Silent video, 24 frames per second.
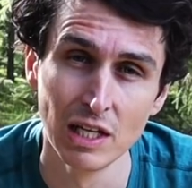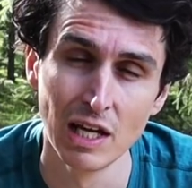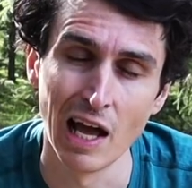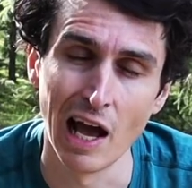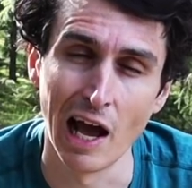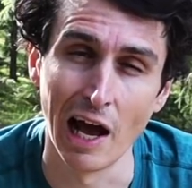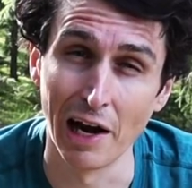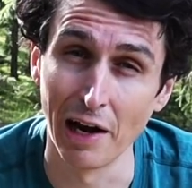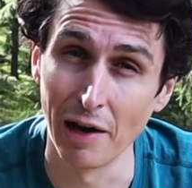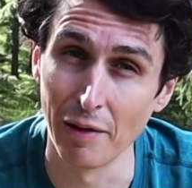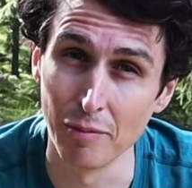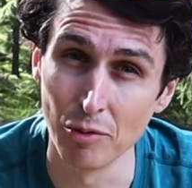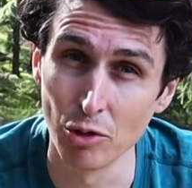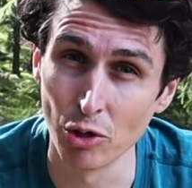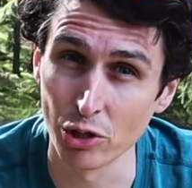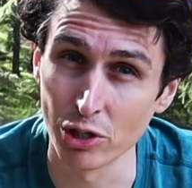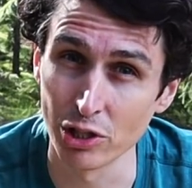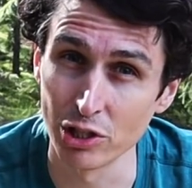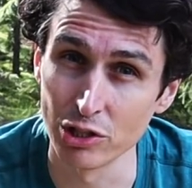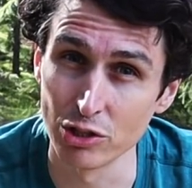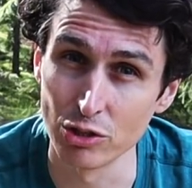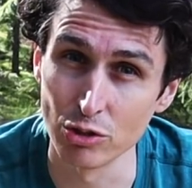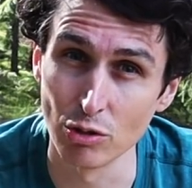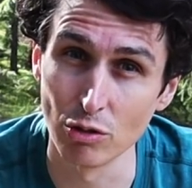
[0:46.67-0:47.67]
and I'm not
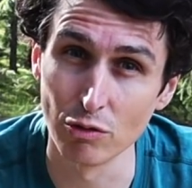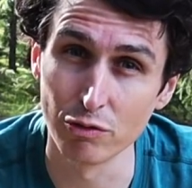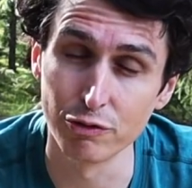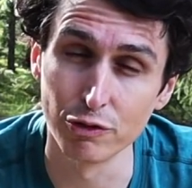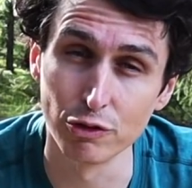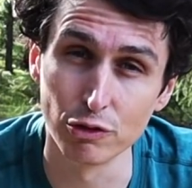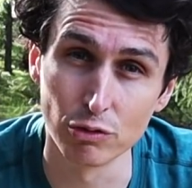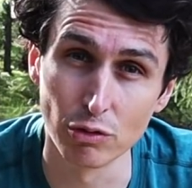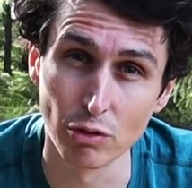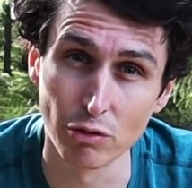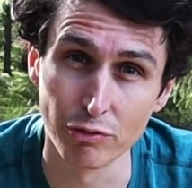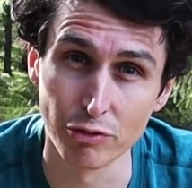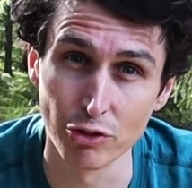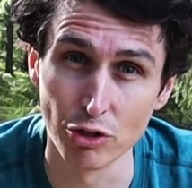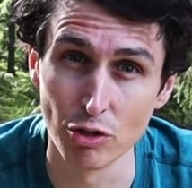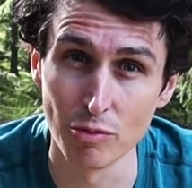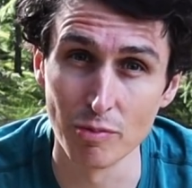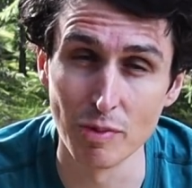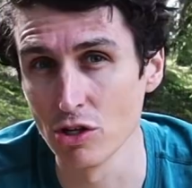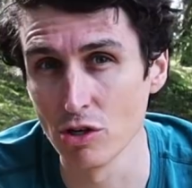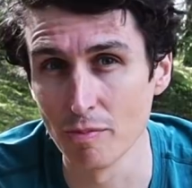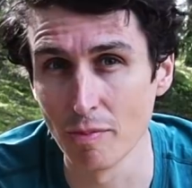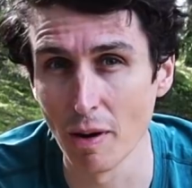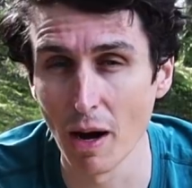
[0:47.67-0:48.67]
going to do a full review,
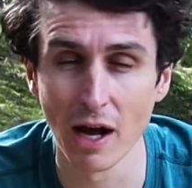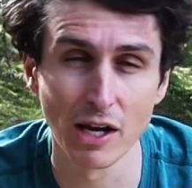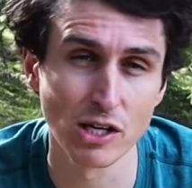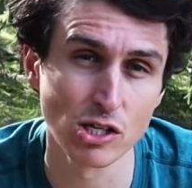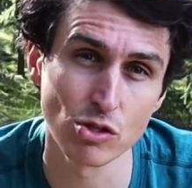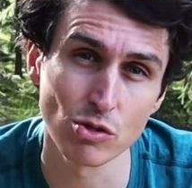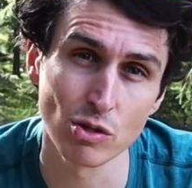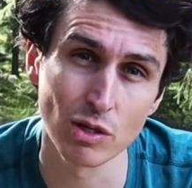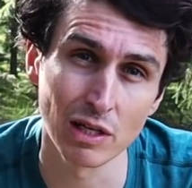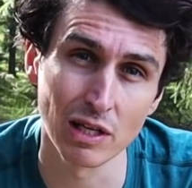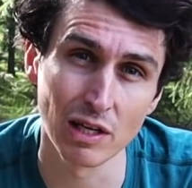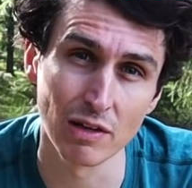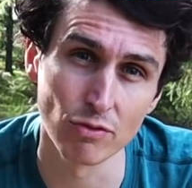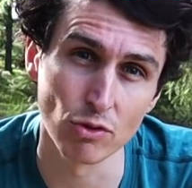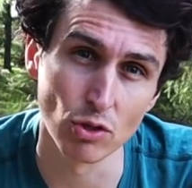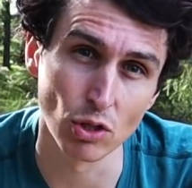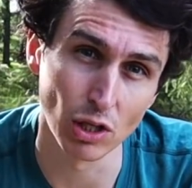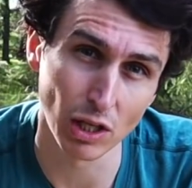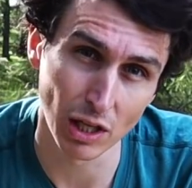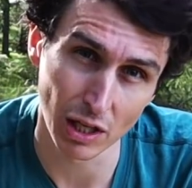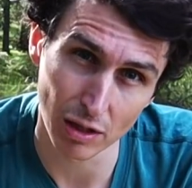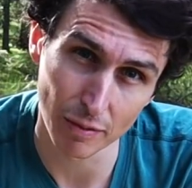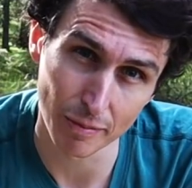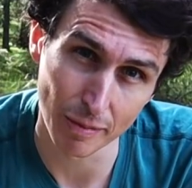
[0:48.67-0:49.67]
but I just want to give you
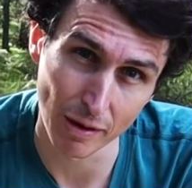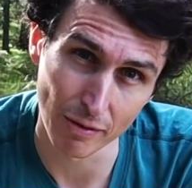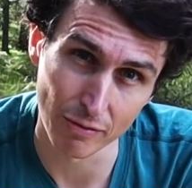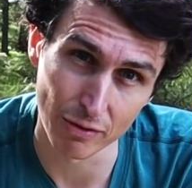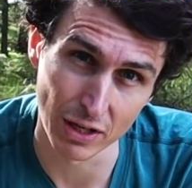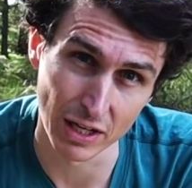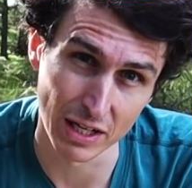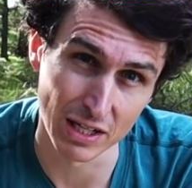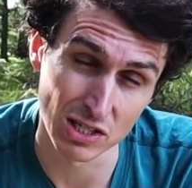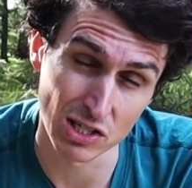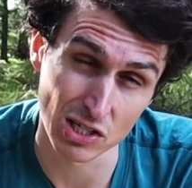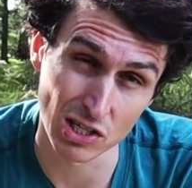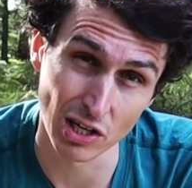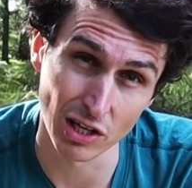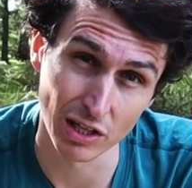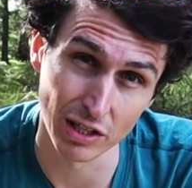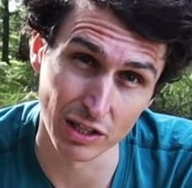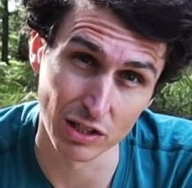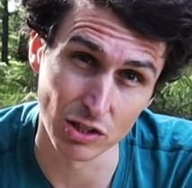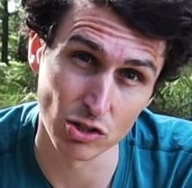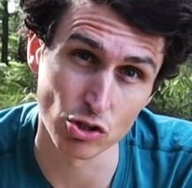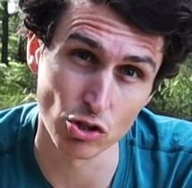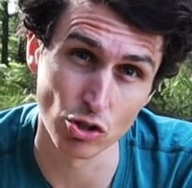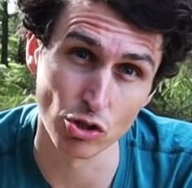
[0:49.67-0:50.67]
a little bit of an
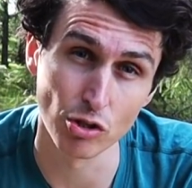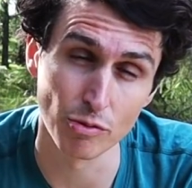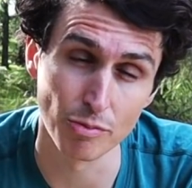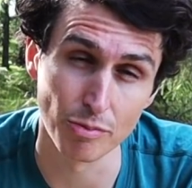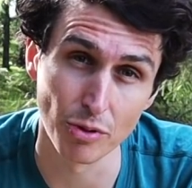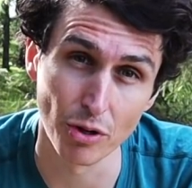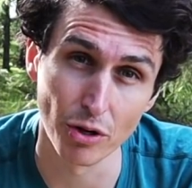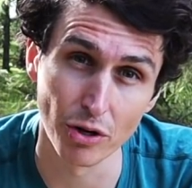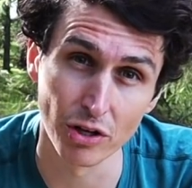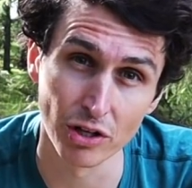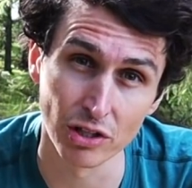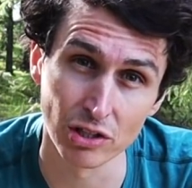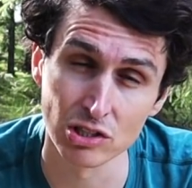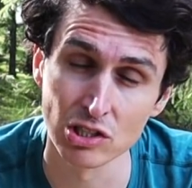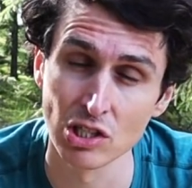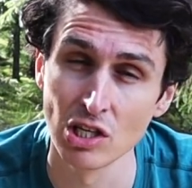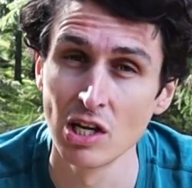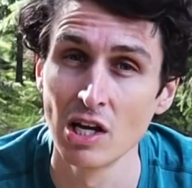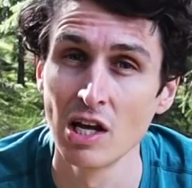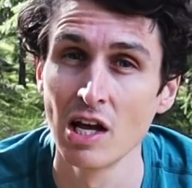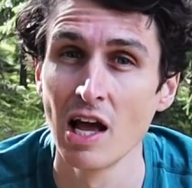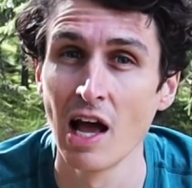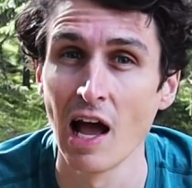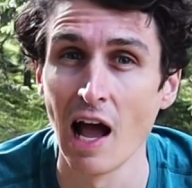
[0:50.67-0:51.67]
insight to the product,
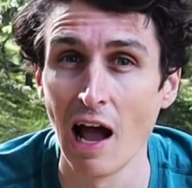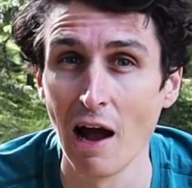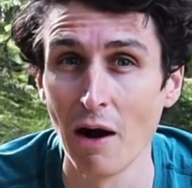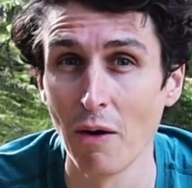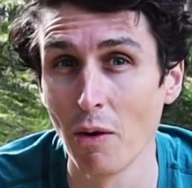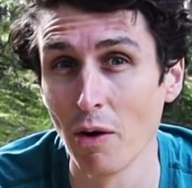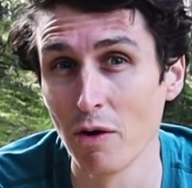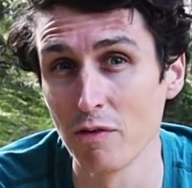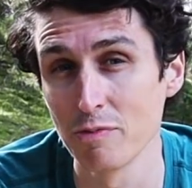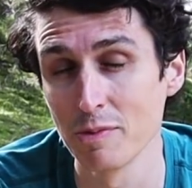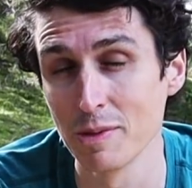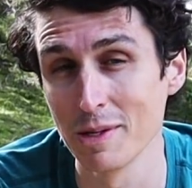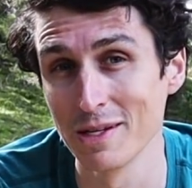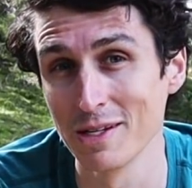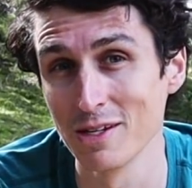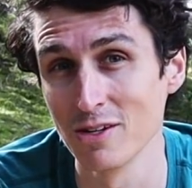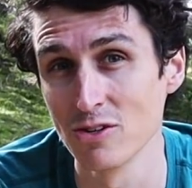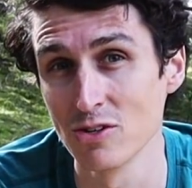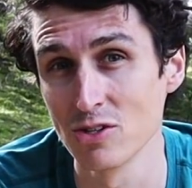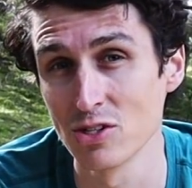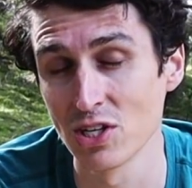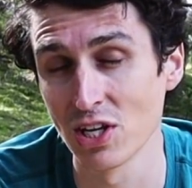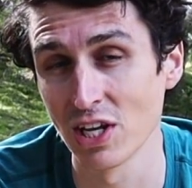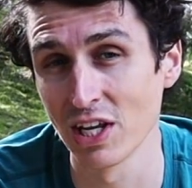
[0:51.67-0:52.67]
how I've been
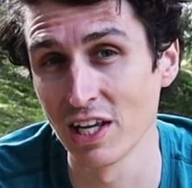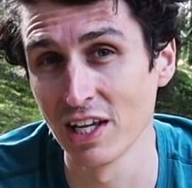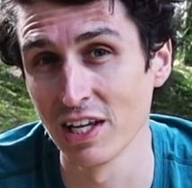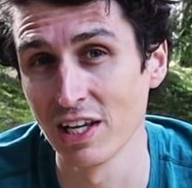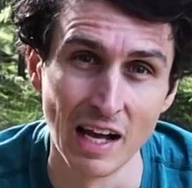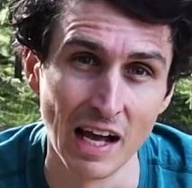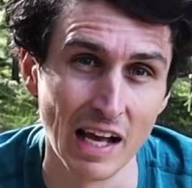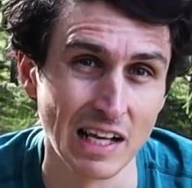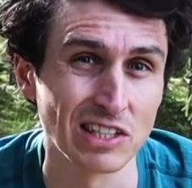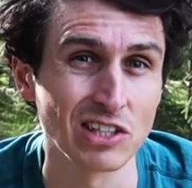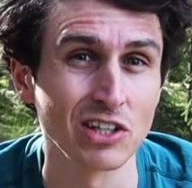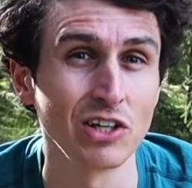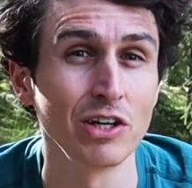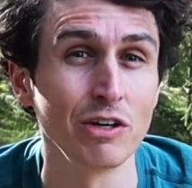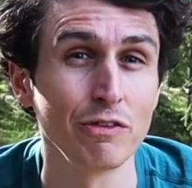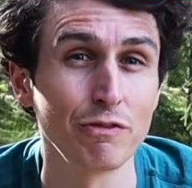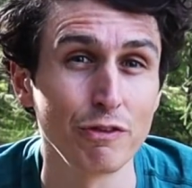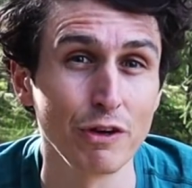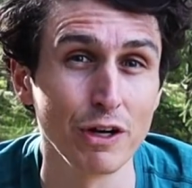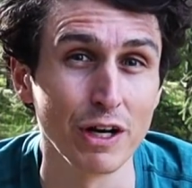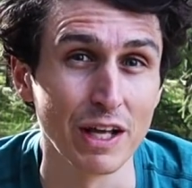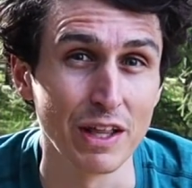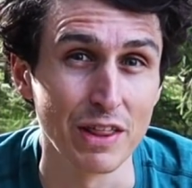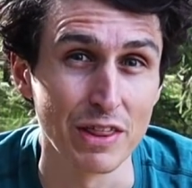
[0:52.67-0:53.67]
using it. It's kind of
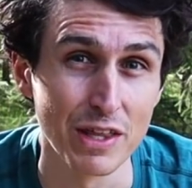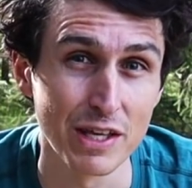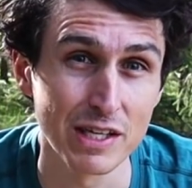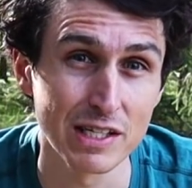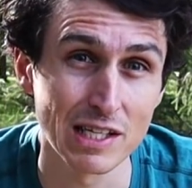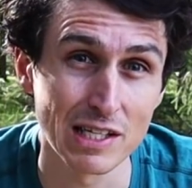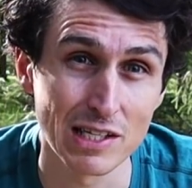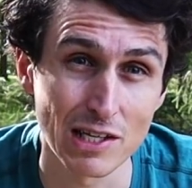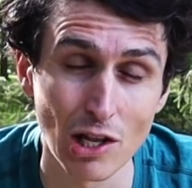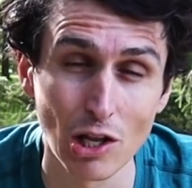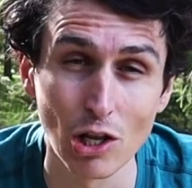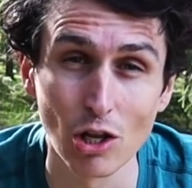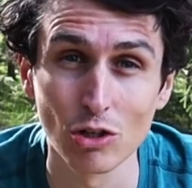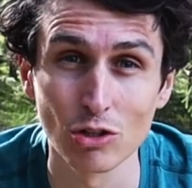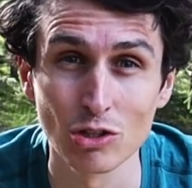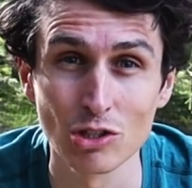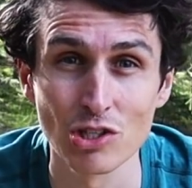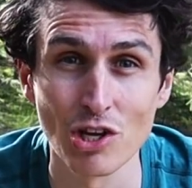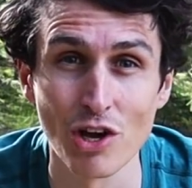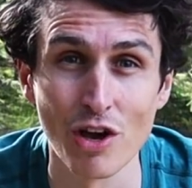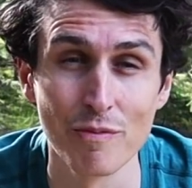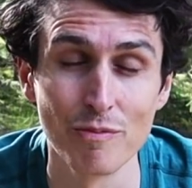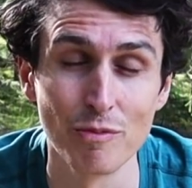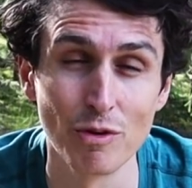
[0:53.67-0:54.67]
funny, this is a long
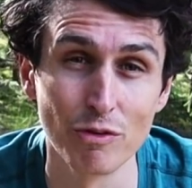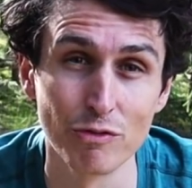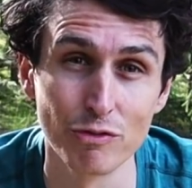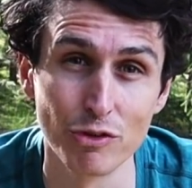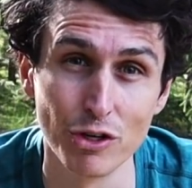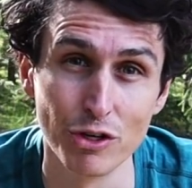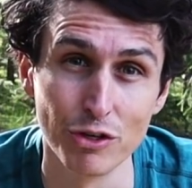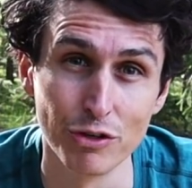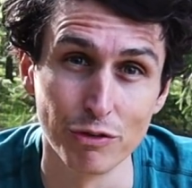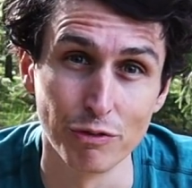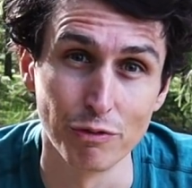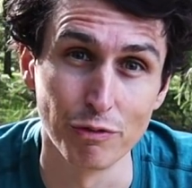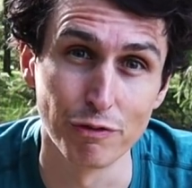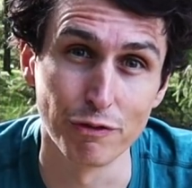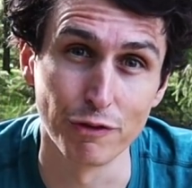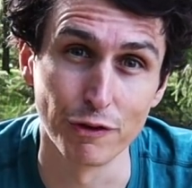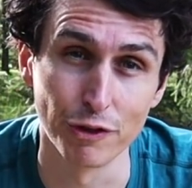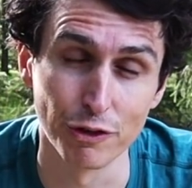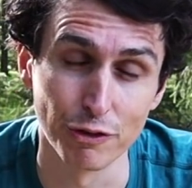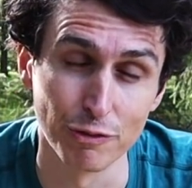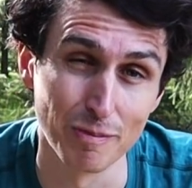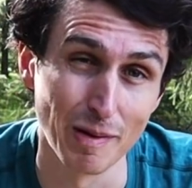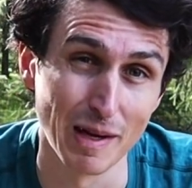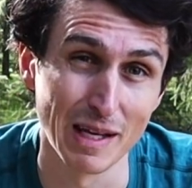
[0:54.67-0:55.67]
time review
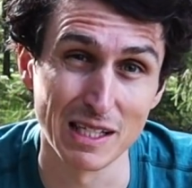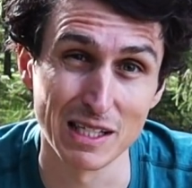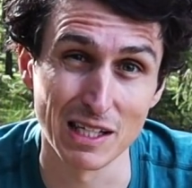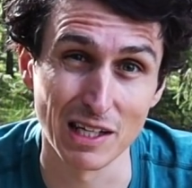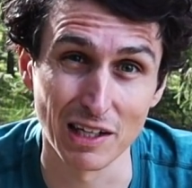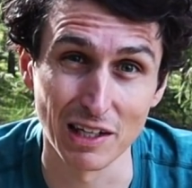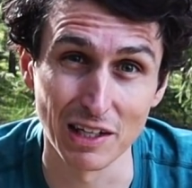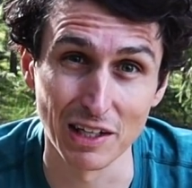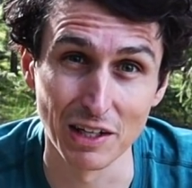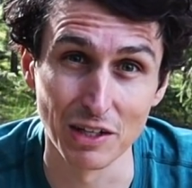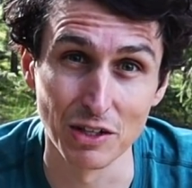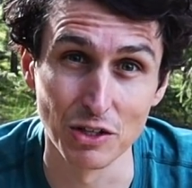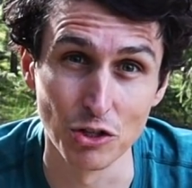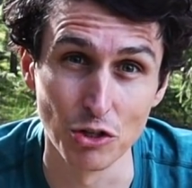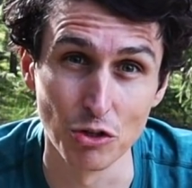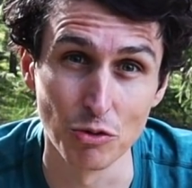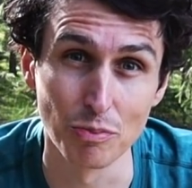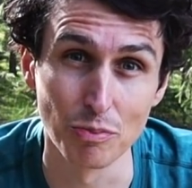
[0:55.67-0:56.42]
for basically a new